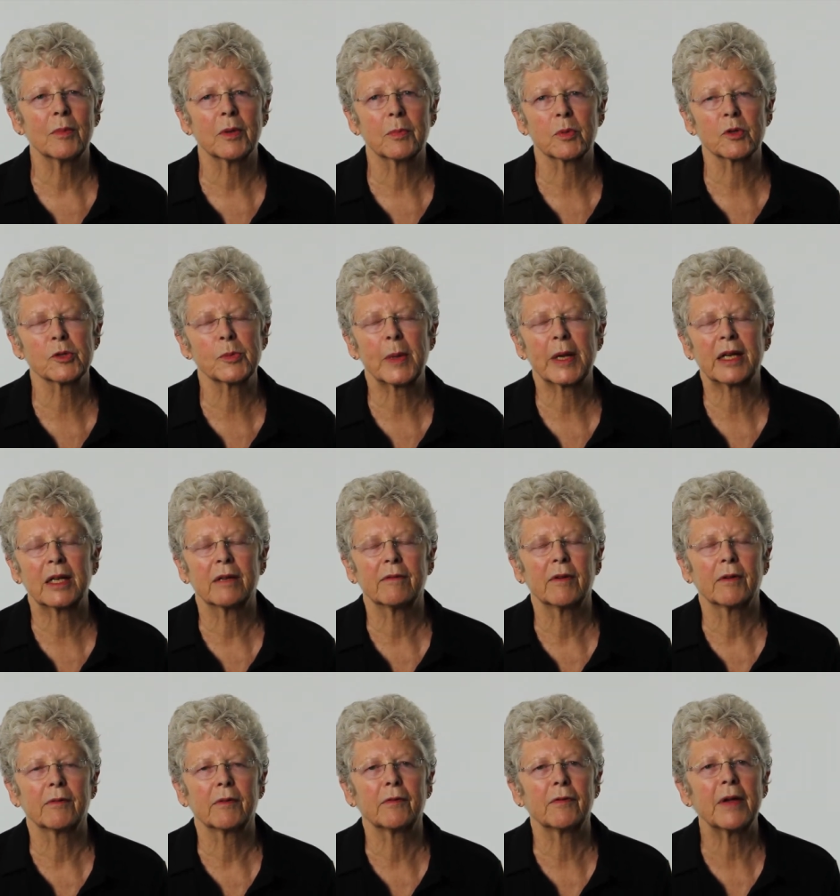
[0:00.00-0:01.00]
the perspective
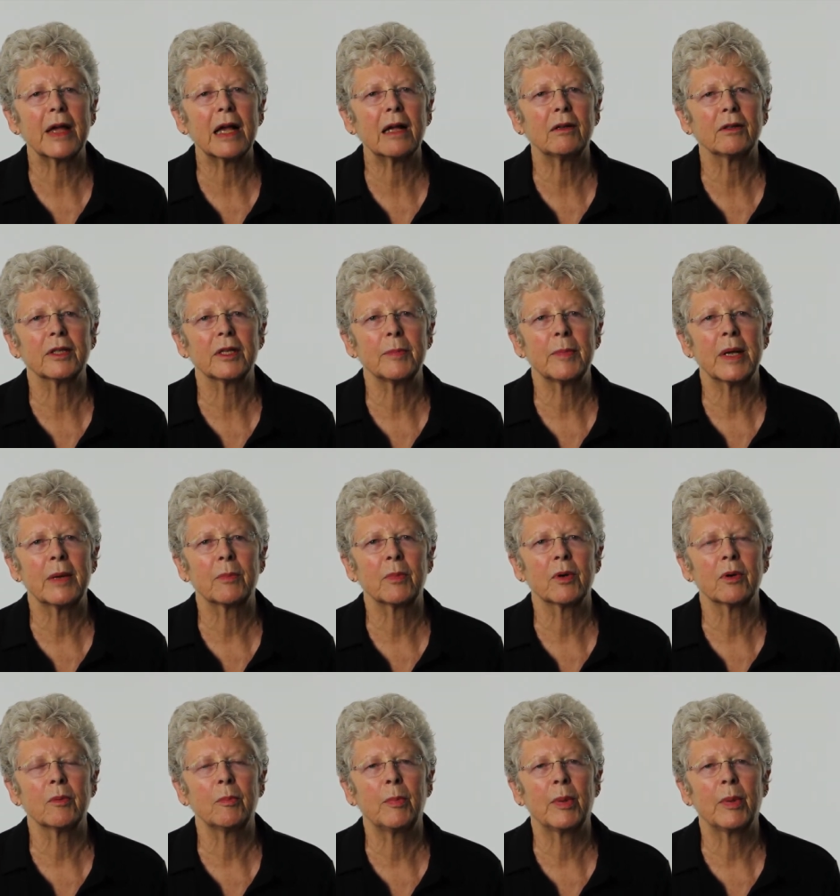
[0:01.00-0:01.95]
of a faculty member,